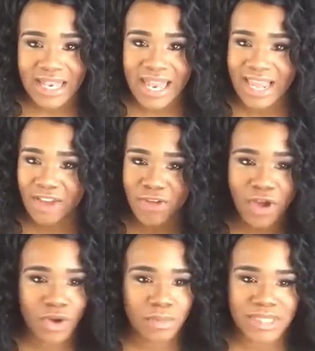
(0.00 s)
Like, if I
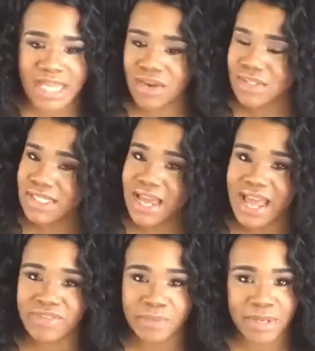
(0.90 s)
go to McDonald's and I
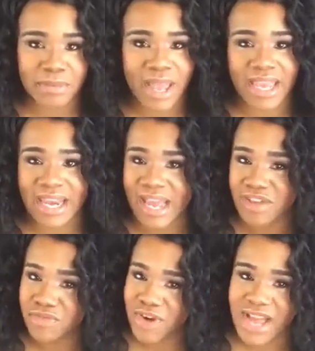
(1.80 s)
have a Big Mac and I
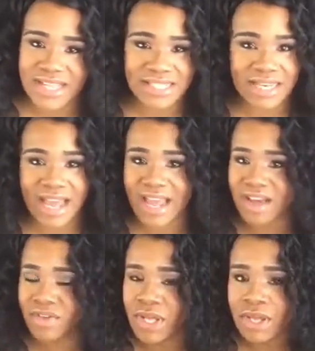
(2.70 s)
have fries and I
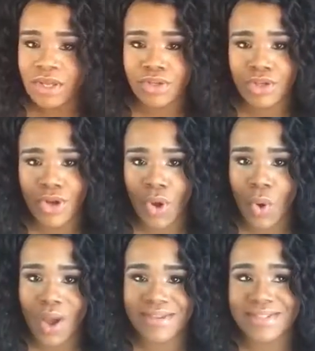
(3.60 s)
have, you
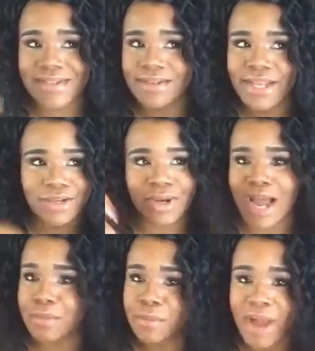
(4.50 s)
know, a sundae or
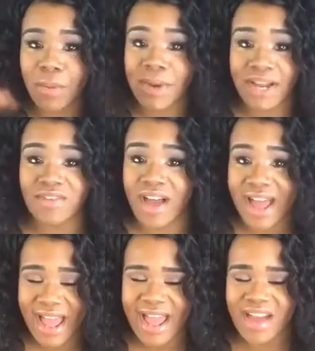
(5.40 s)
apple pie, whatever I
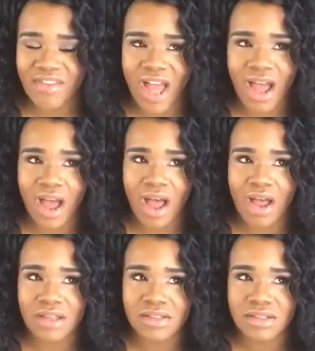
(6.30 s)
have,
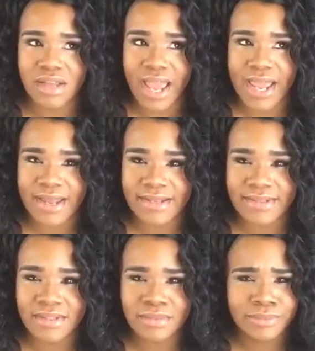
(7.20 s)

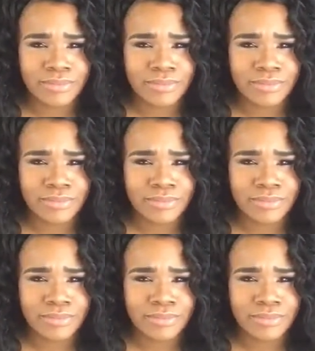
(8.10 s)
and